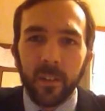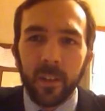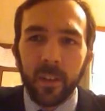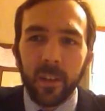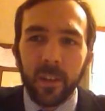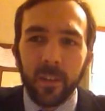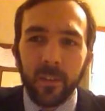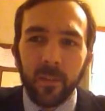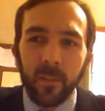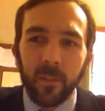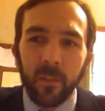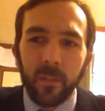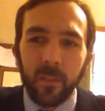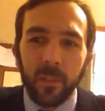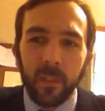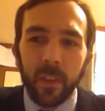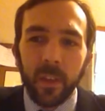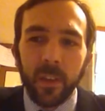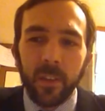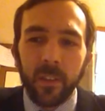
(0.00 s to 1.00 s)
Okay,
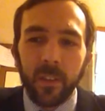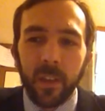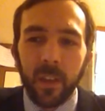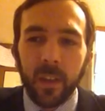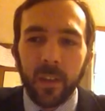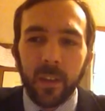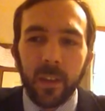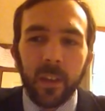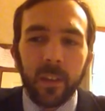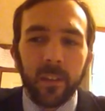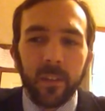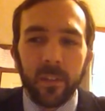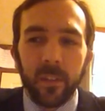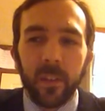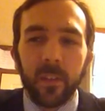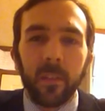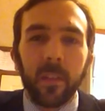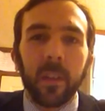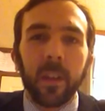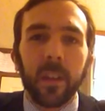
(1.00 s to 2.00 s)
they had age
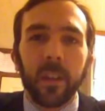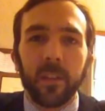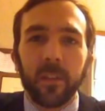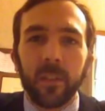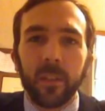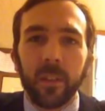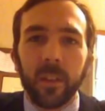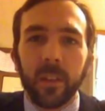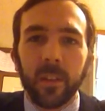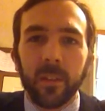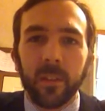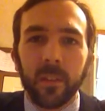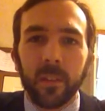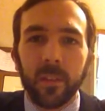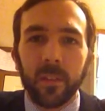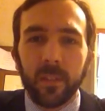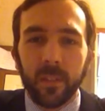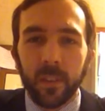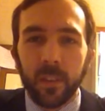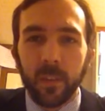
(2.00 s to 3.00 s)
segregation at
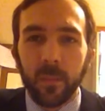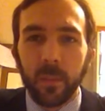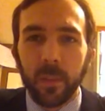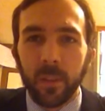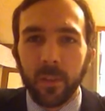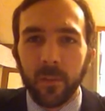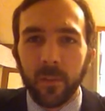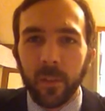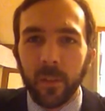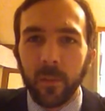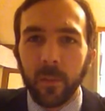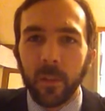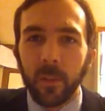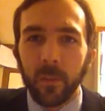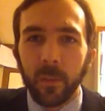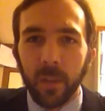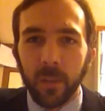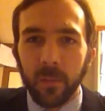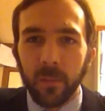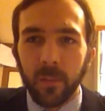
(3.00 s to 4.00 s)
this Independent
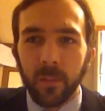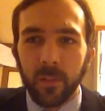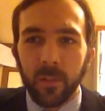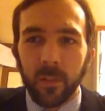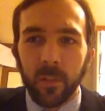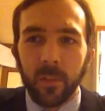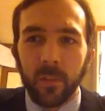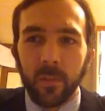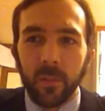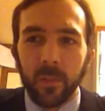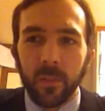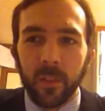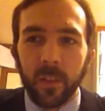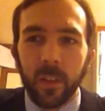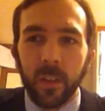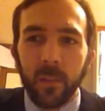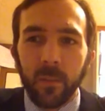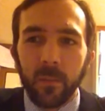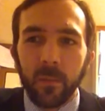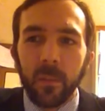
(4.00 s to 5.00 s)
Fundamental Baptist Church, which
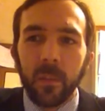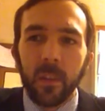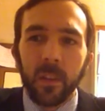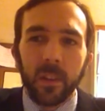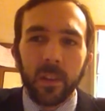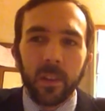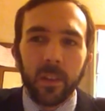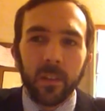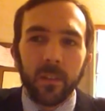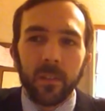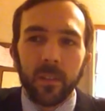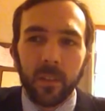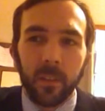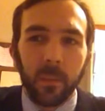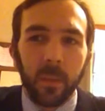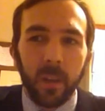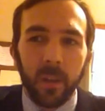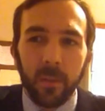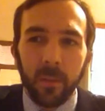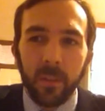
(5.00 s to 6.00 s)
I am against, and
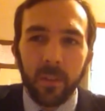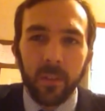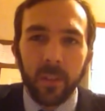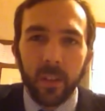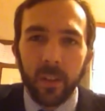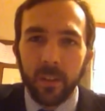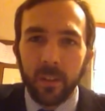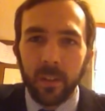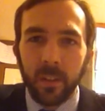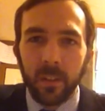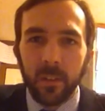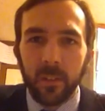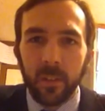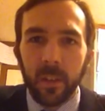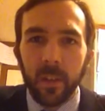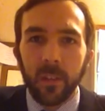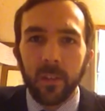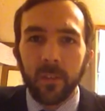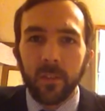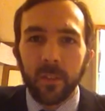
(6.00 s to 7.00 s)
the Bible does not teach
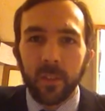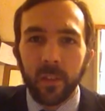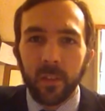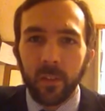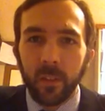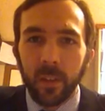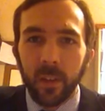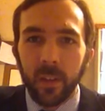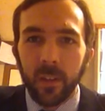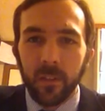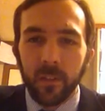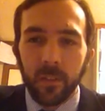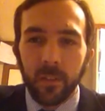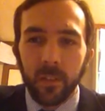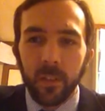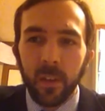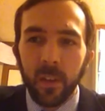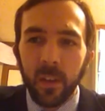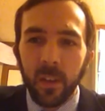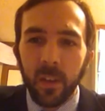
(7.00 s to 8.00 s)
age segregation,